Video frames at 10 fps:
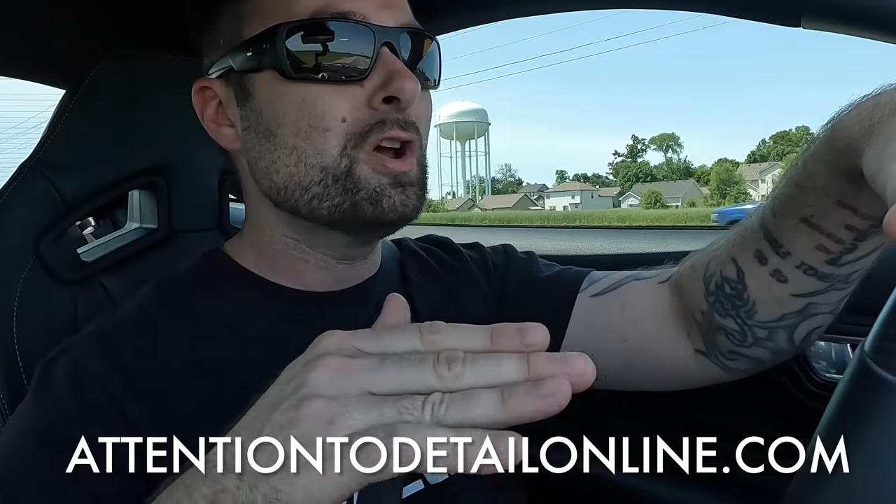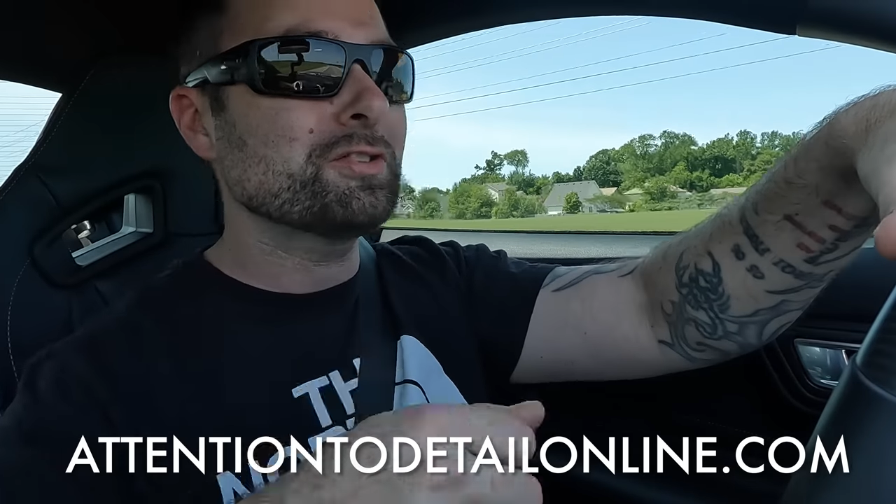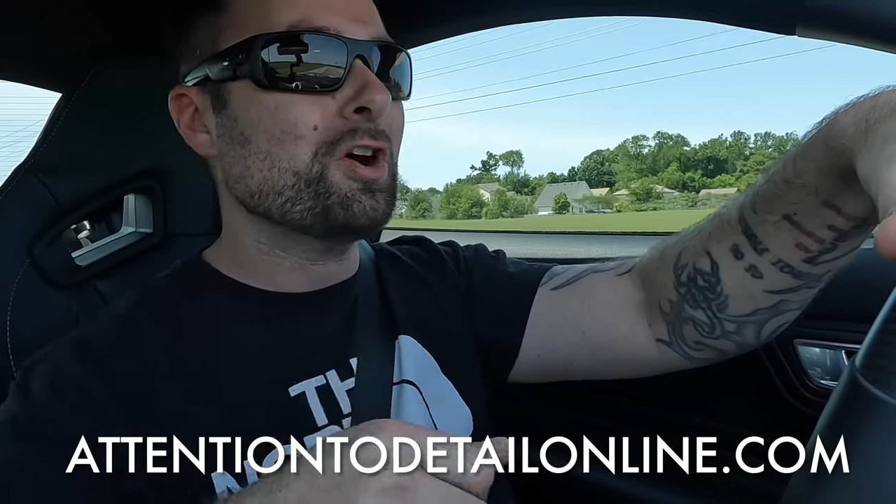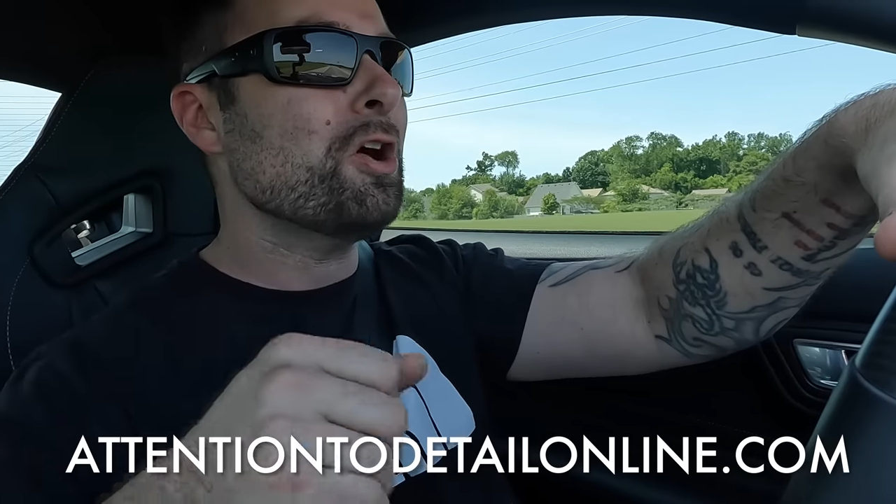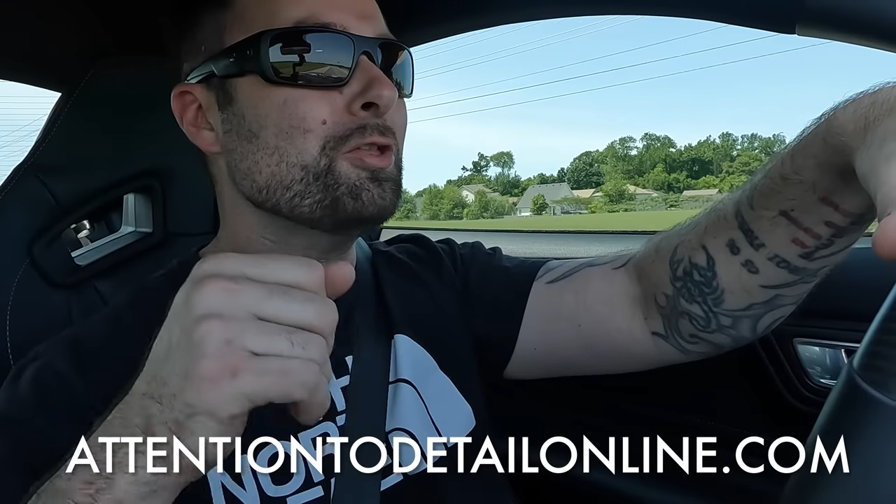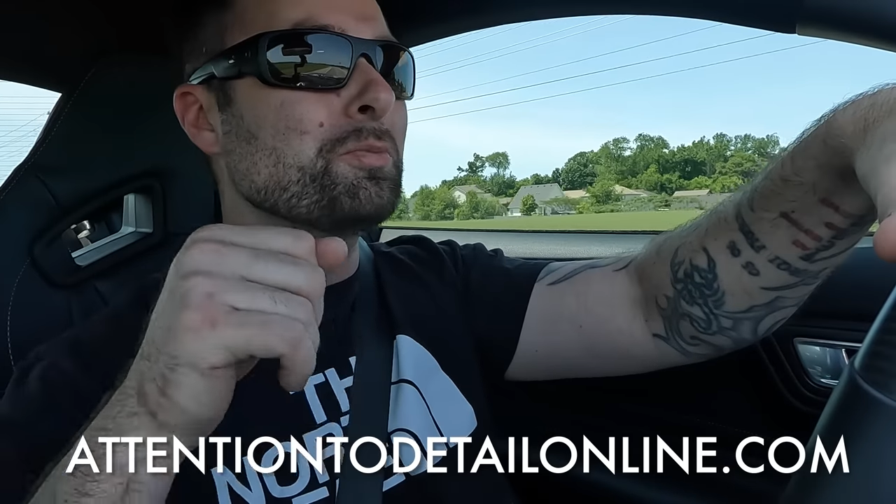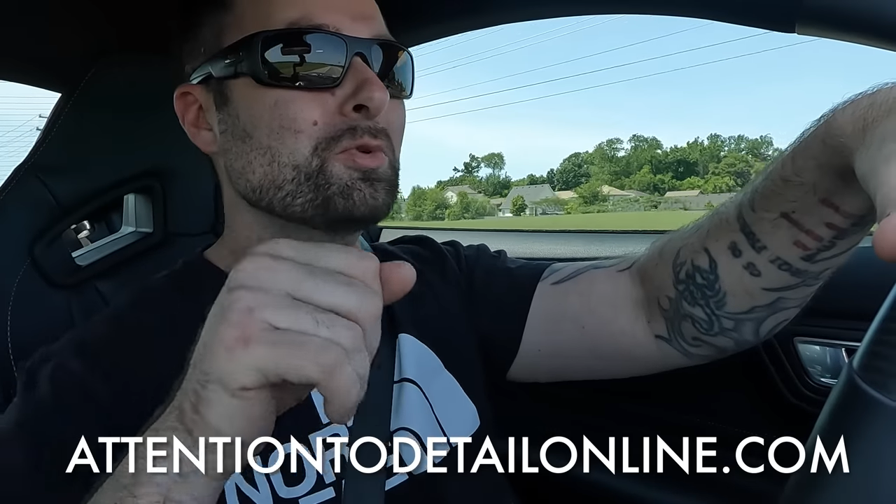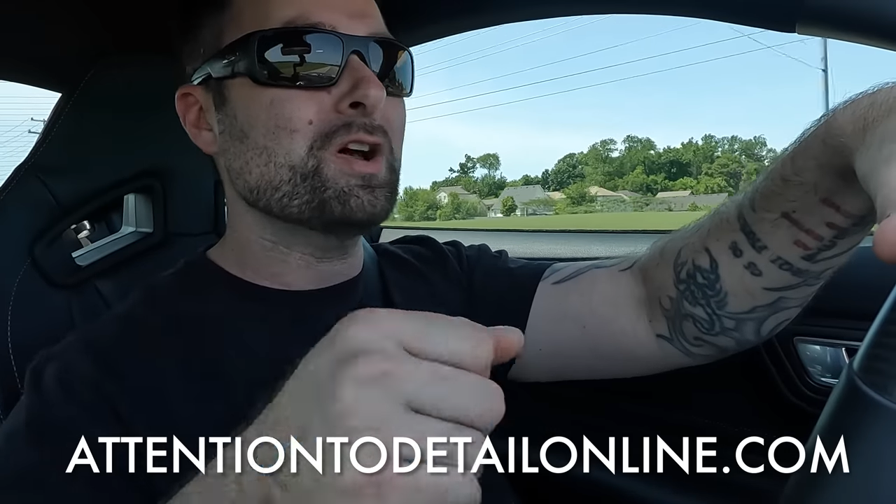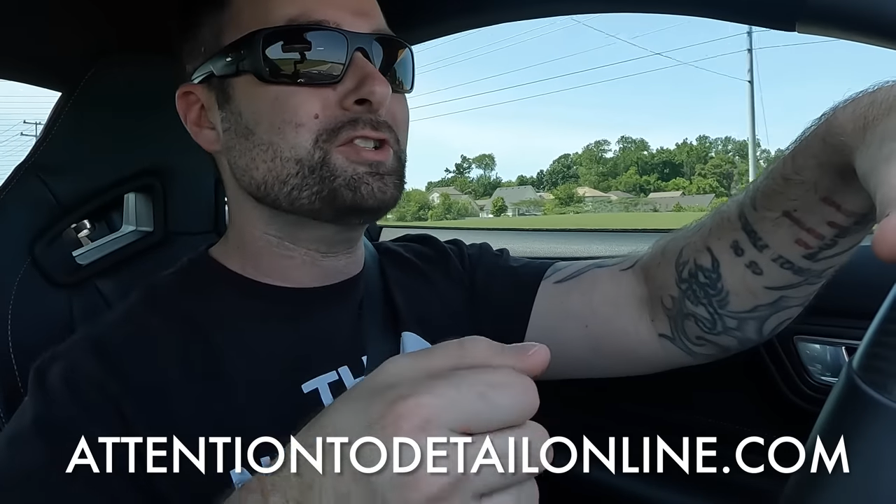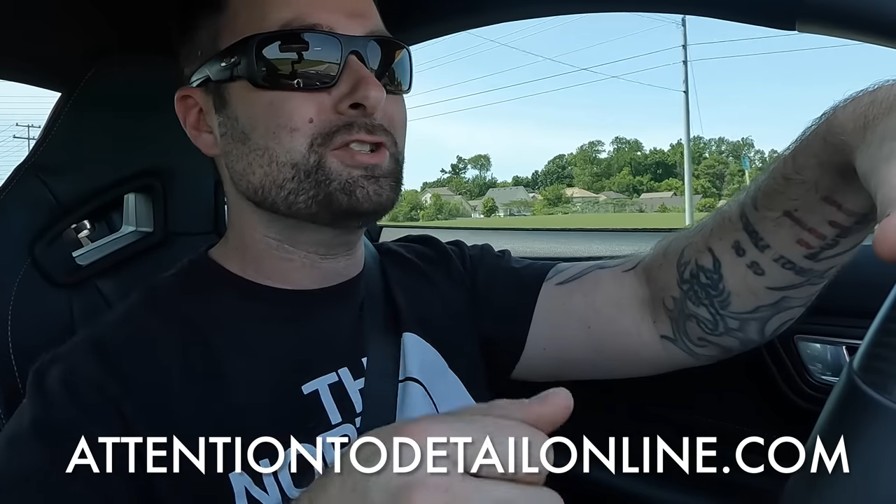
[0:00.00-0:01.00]
because all the
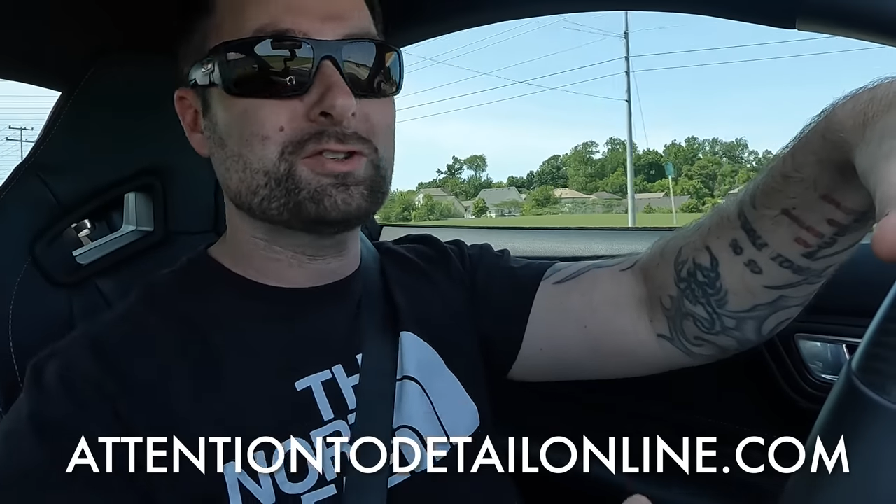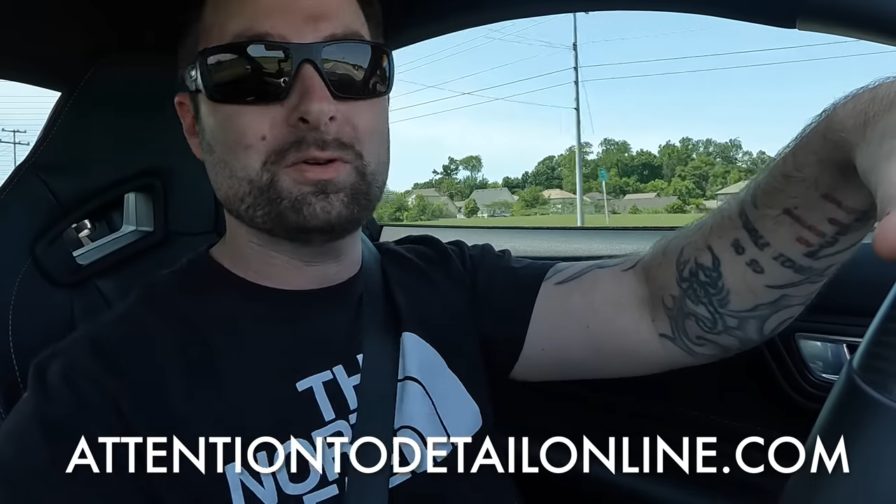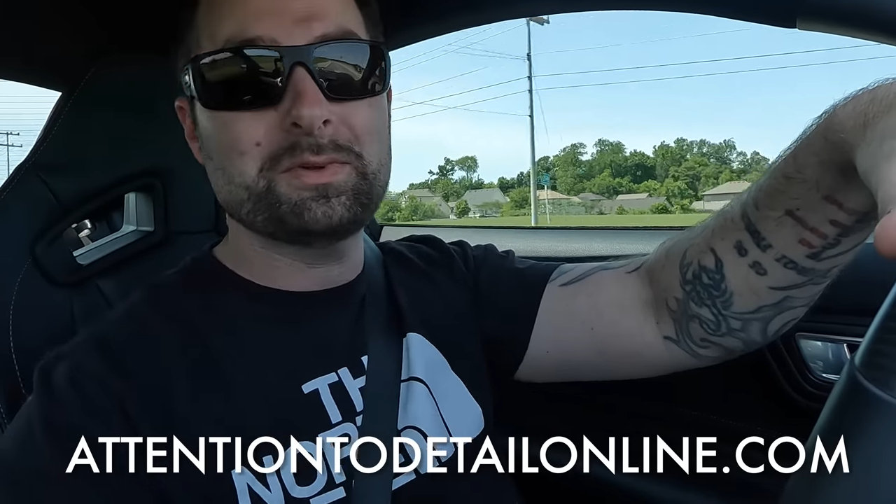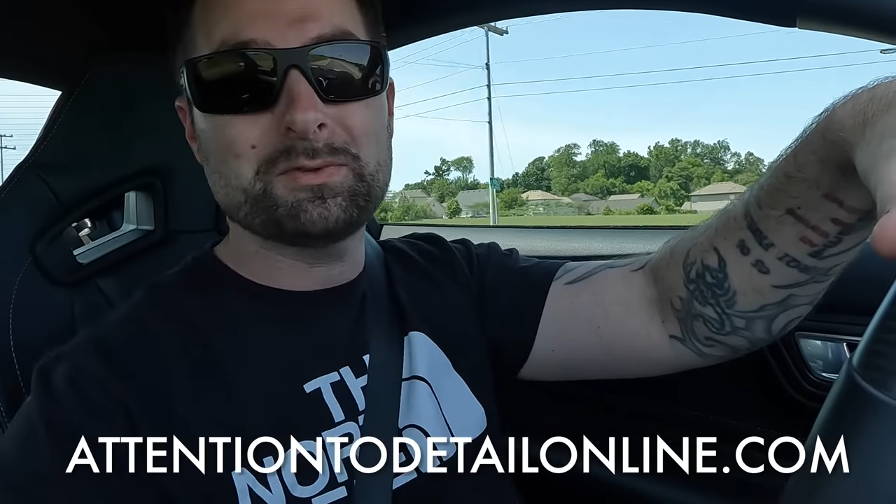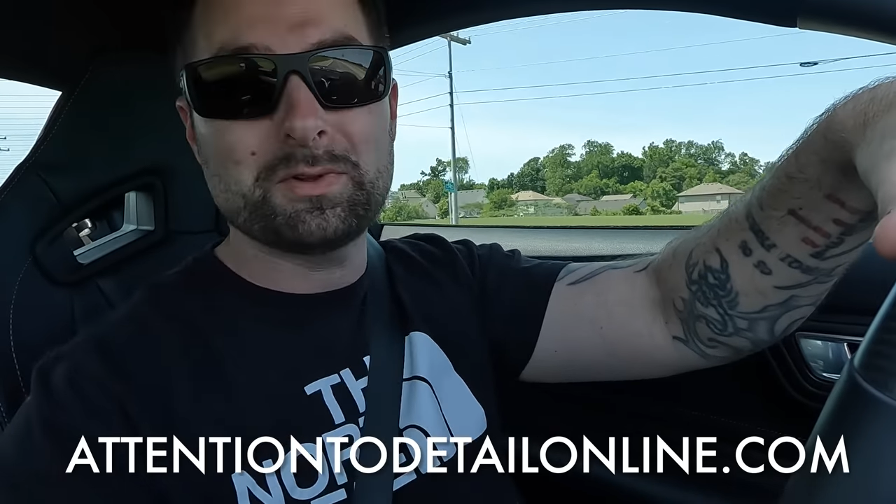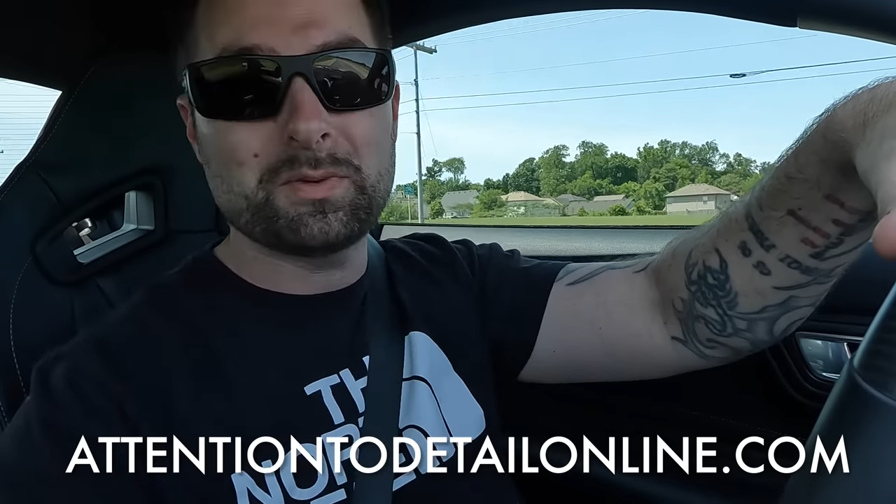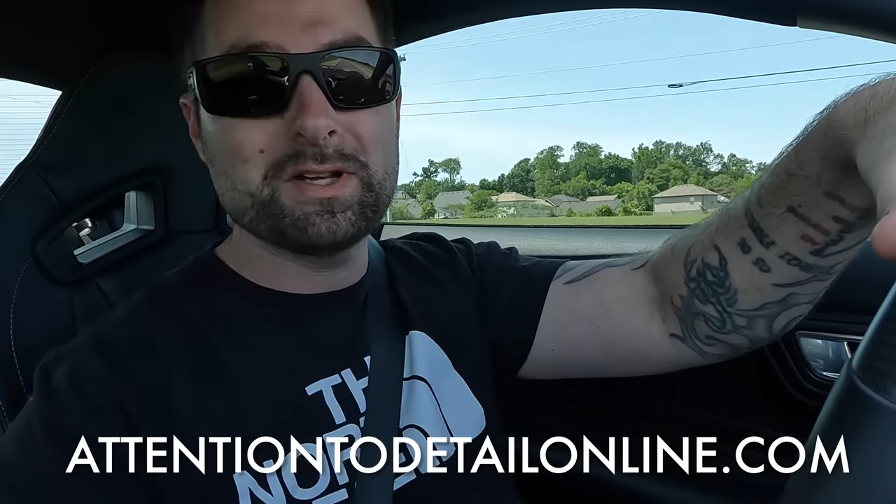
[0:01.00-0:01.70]
brushes going between the